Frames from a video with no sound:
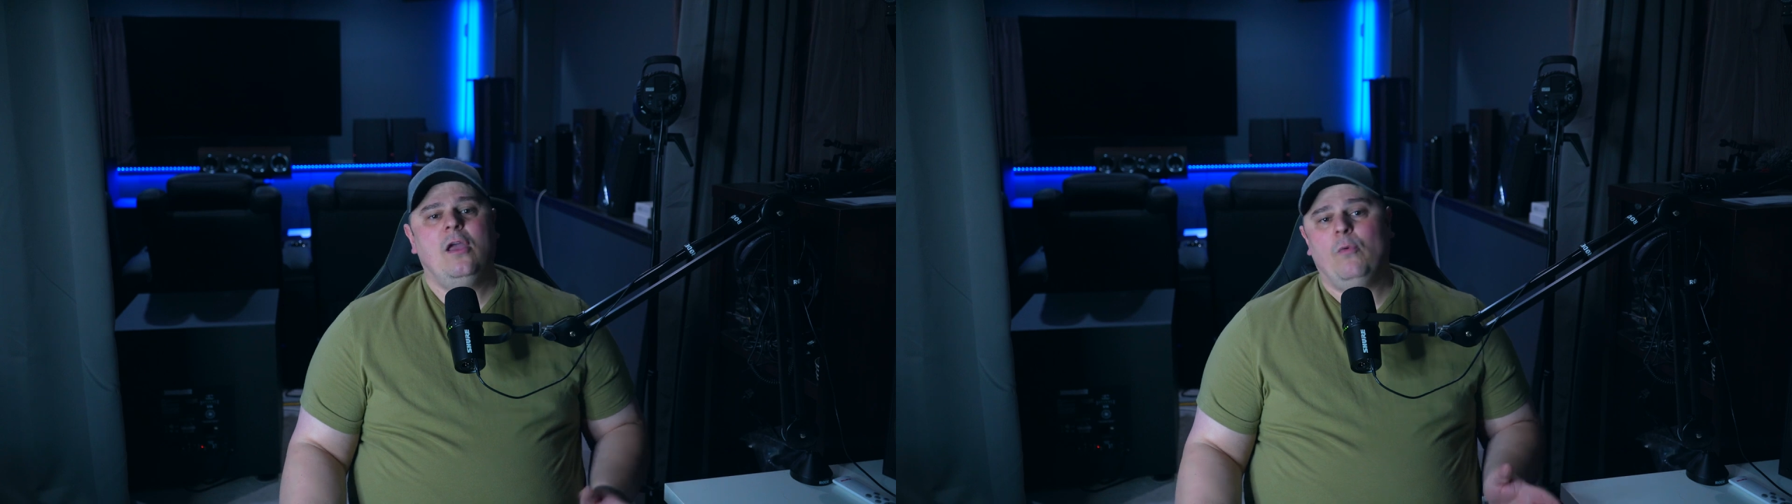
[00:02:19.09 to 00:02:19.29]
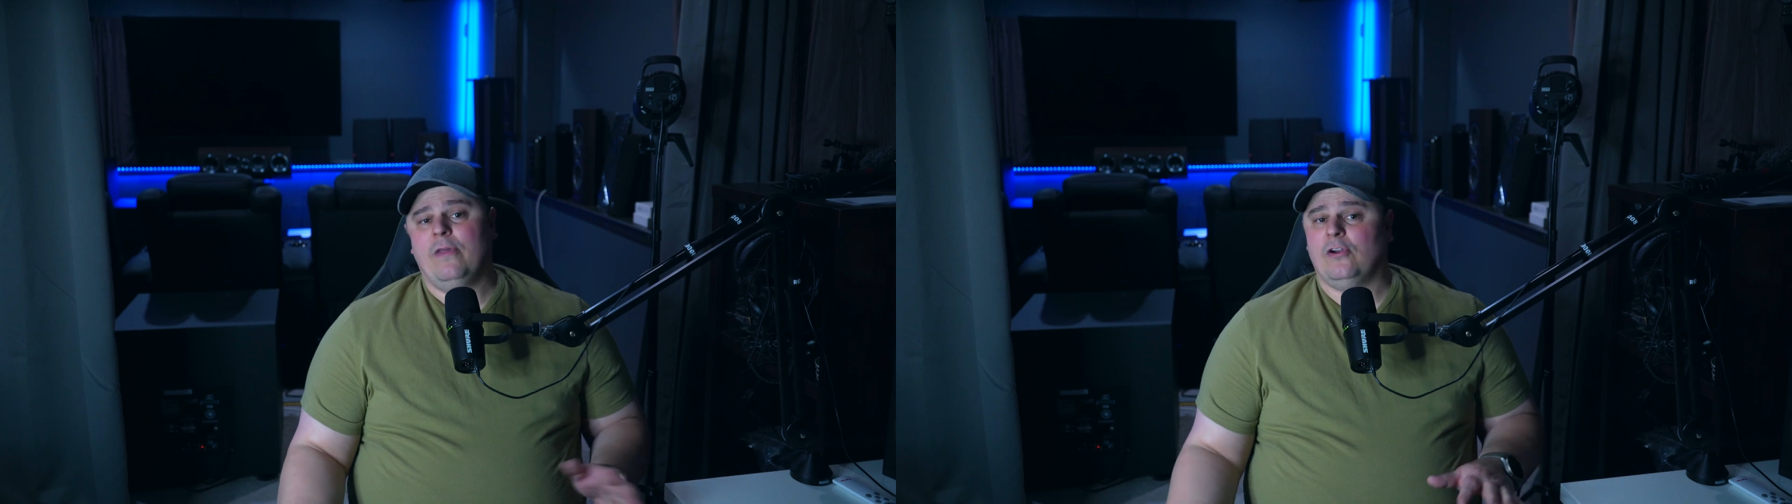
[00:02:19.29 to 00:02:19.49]

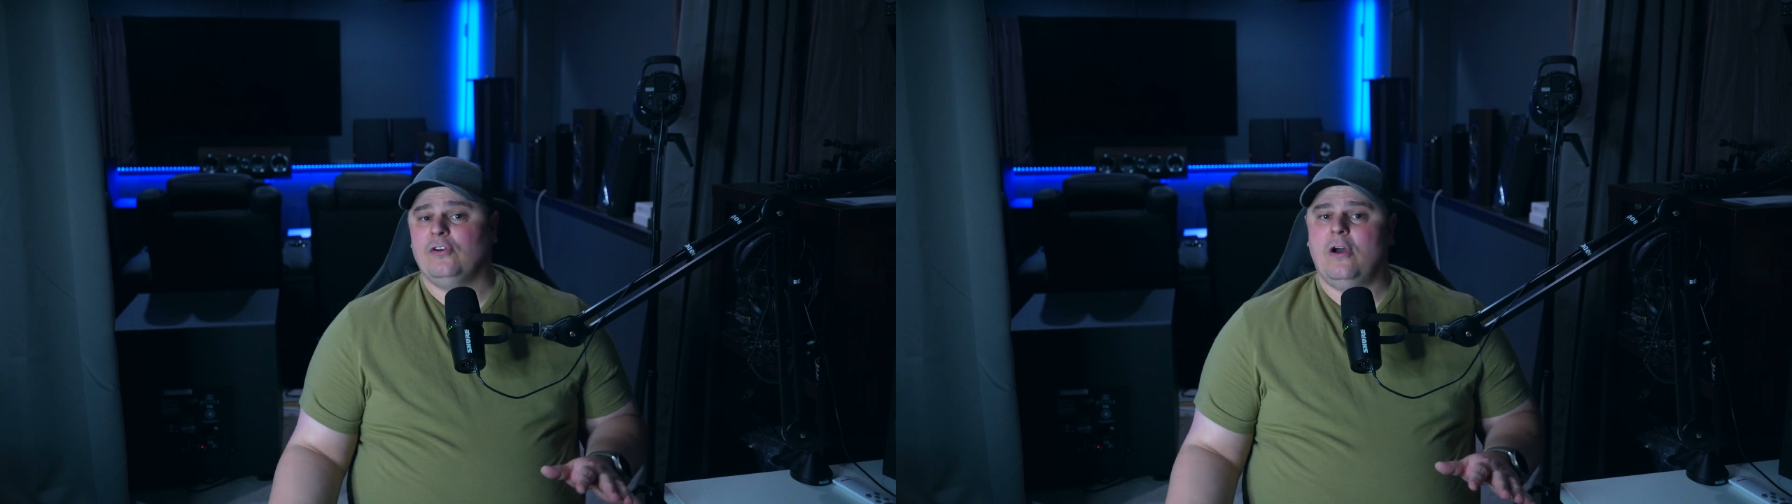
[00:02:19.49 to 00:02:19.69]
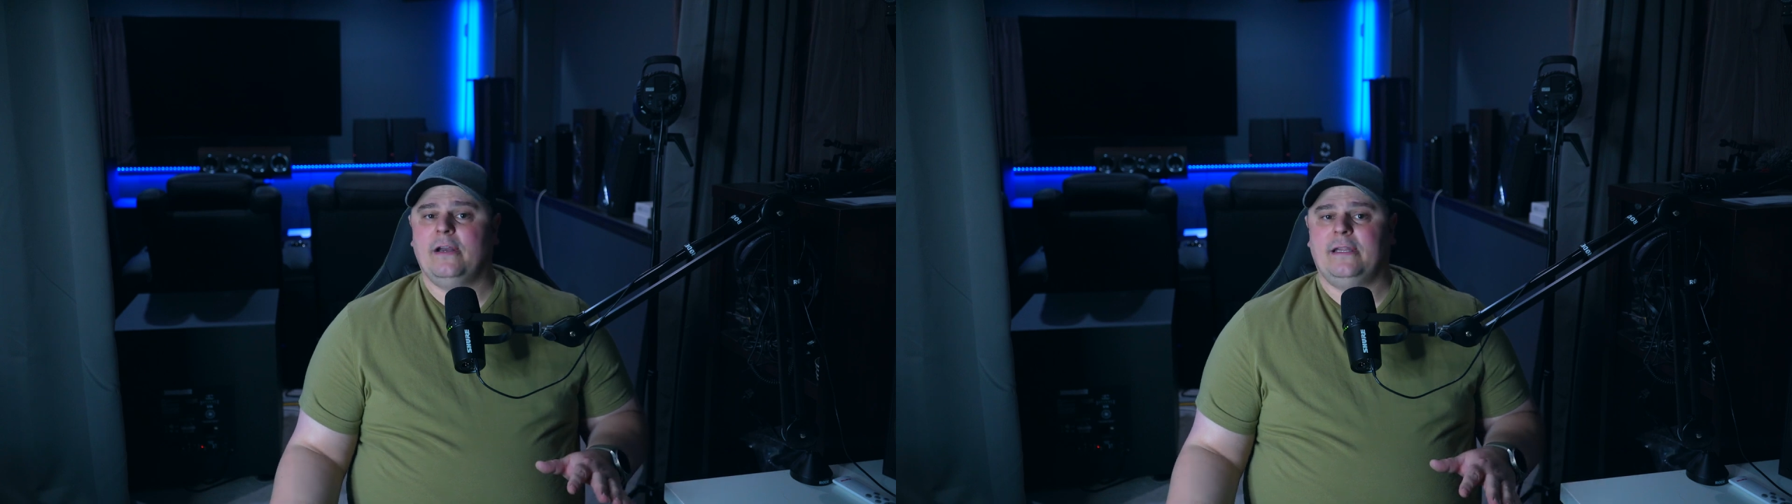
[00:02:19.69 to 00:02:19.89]
Whether or
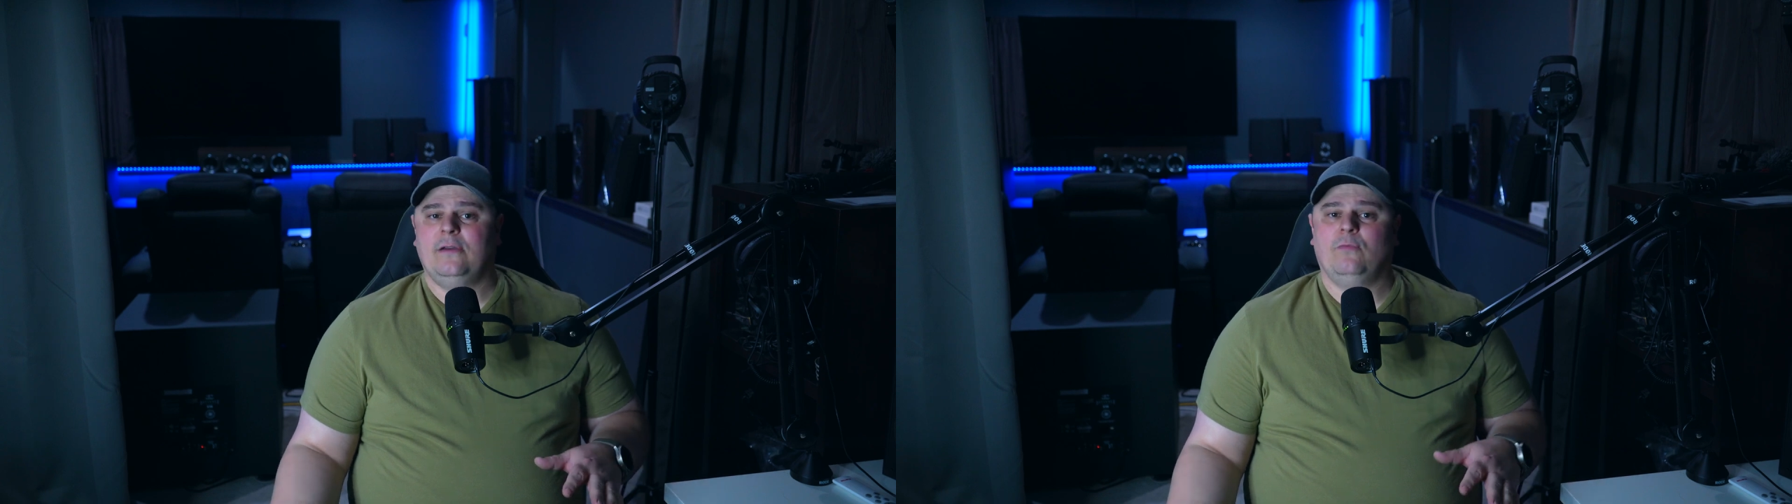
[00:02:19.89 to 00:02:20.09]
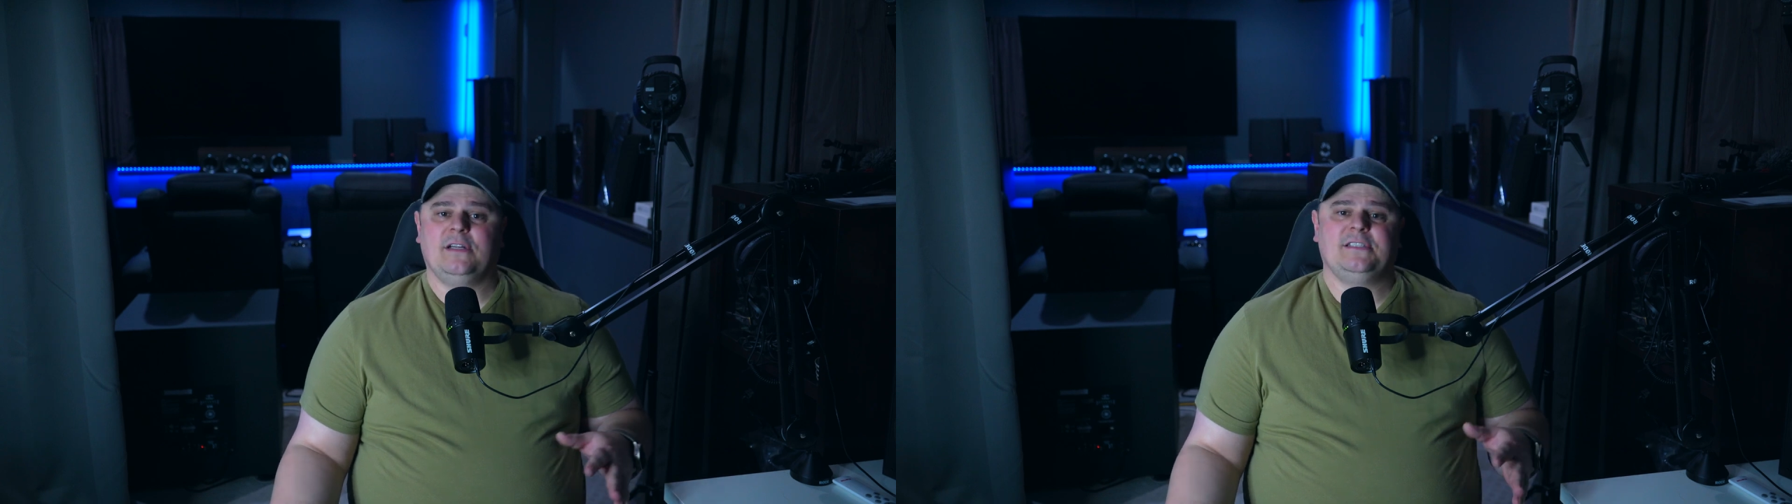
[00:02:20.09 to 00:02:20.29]
not
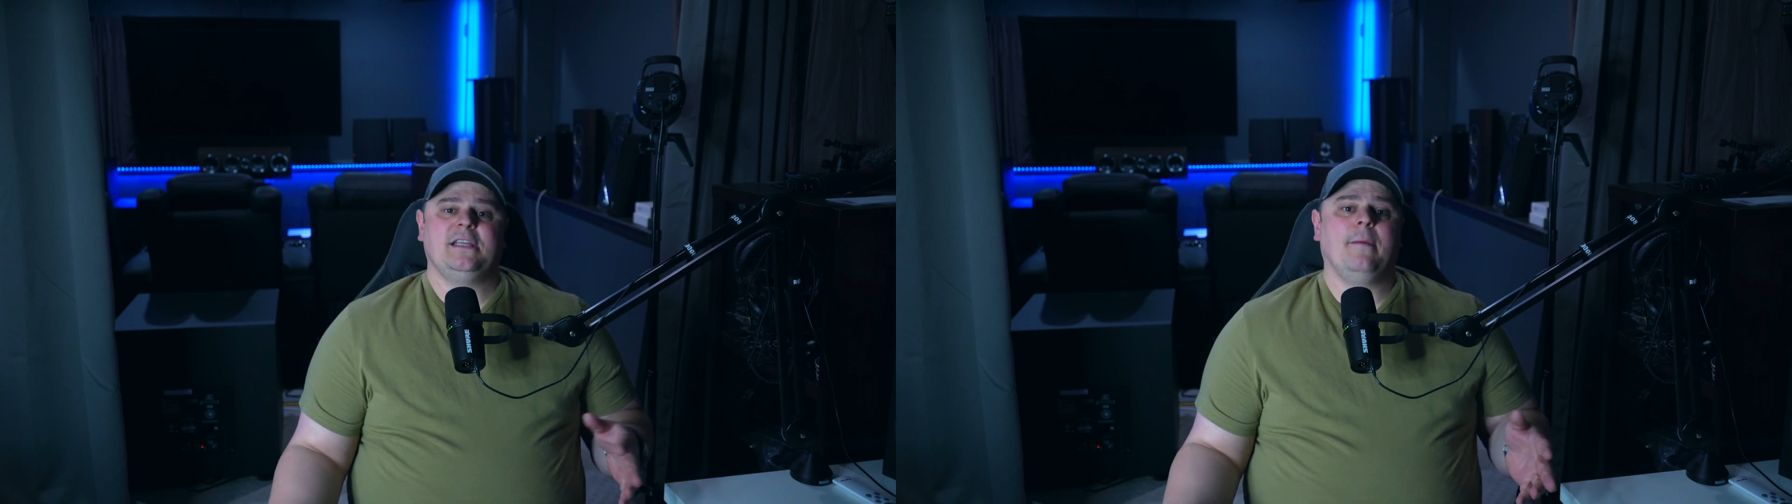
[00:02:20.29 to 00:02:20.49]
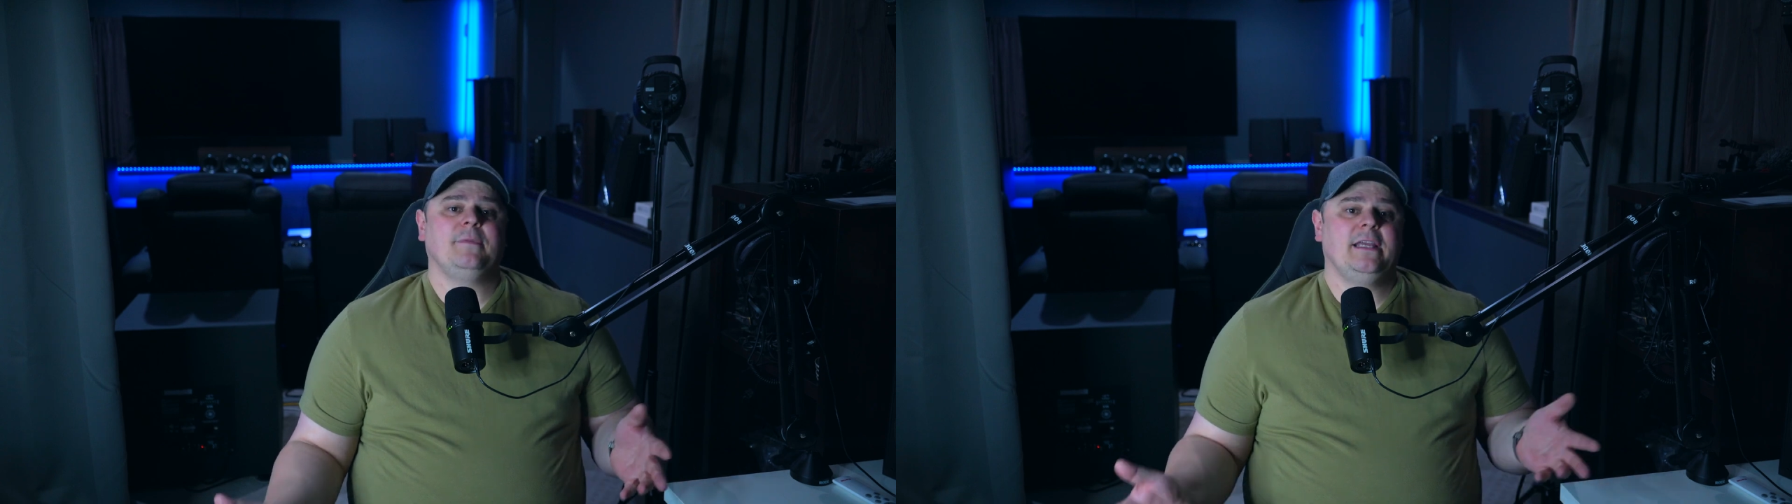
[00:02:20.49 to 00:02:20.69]
it was
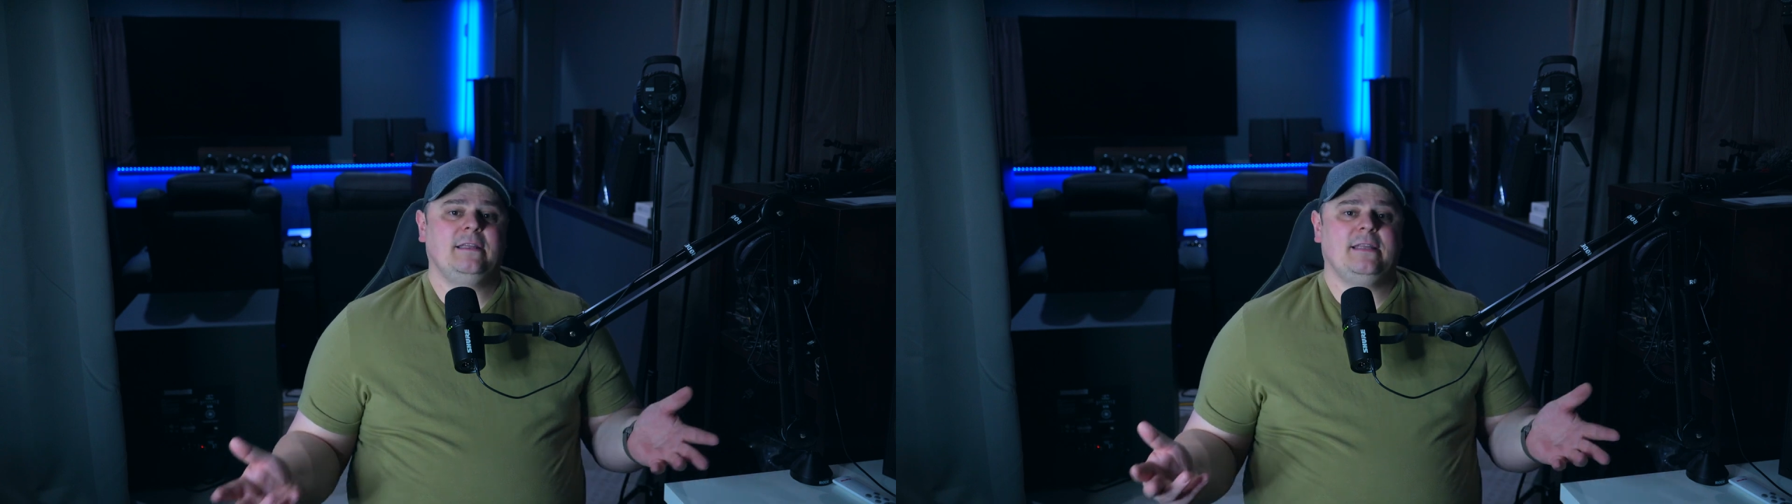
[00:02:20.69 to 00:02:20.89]
the update